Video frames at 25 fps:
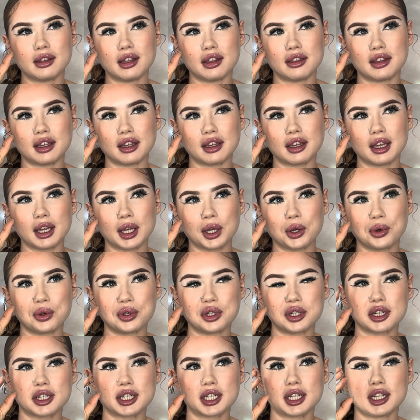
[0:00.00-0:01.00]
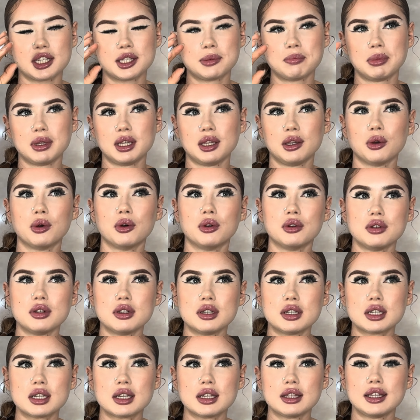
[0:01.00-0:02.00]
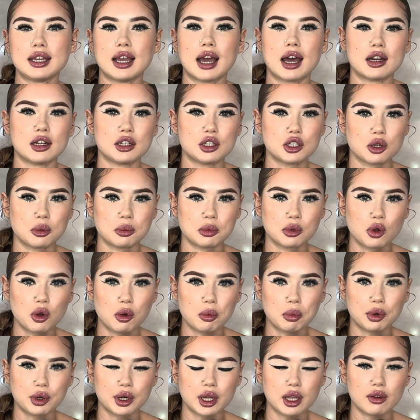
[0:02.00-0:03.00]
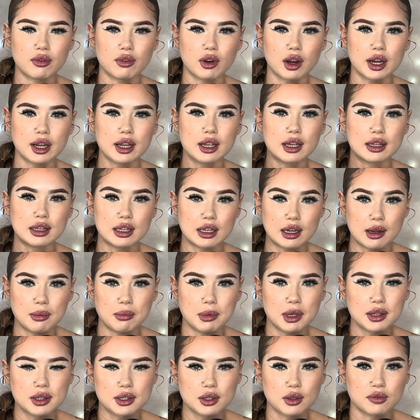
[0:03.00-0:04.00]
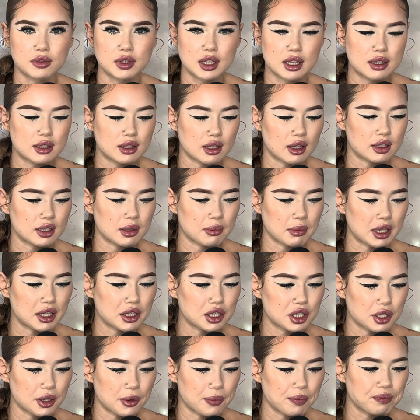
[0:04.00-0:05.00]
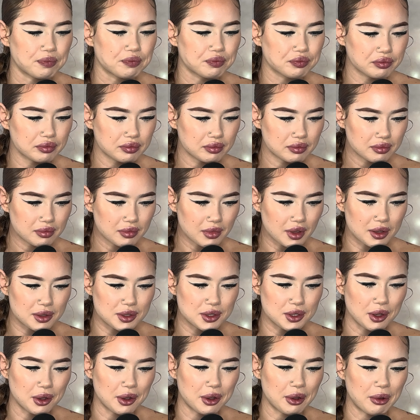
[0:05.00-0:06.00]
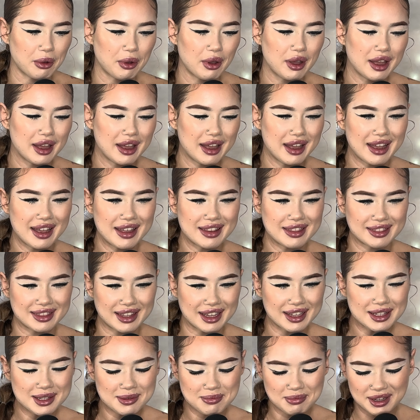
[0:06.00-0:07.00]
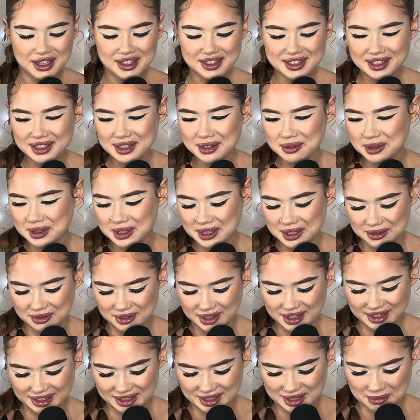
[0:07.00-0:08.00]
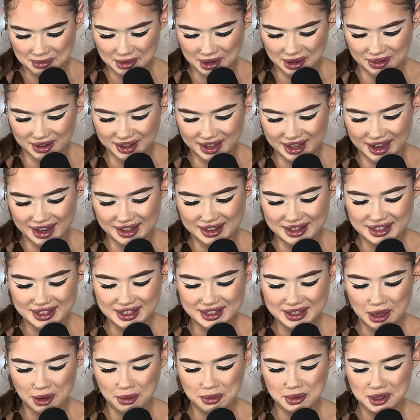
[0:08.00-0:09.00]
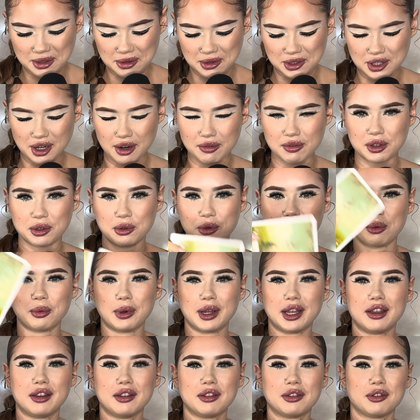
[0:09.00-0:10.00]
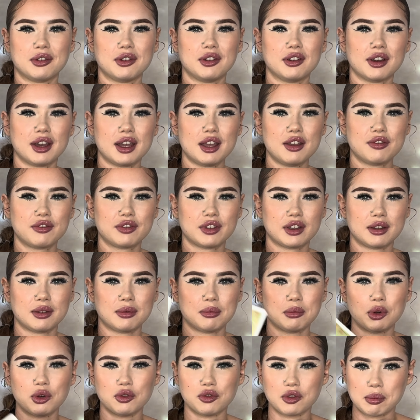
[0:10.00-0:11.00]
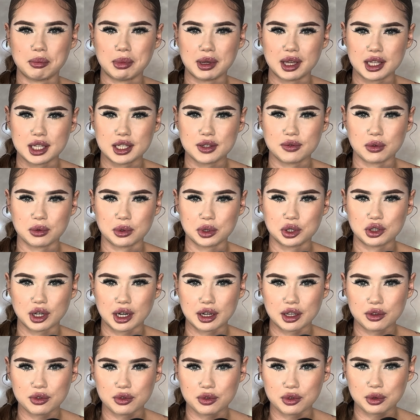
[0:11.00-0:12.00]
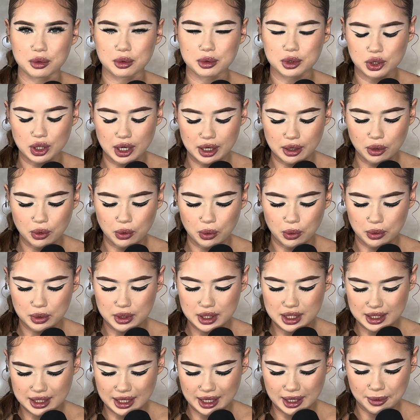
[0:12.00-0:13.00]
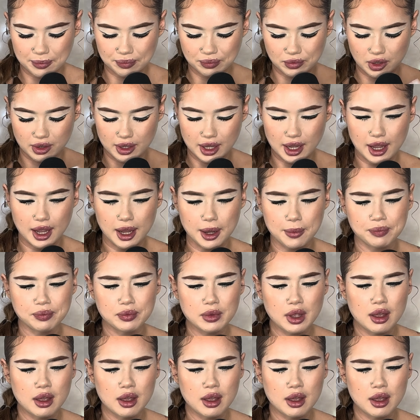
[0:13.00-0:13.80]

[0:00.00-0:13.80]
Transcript: the thinking consciousness beyond the anatomical body, right, and the limits of this third dimension. So that's basically what this reading is about, okay? And this is helping you travel your way through life in more of a peaceful, tranquil state, okay? I'm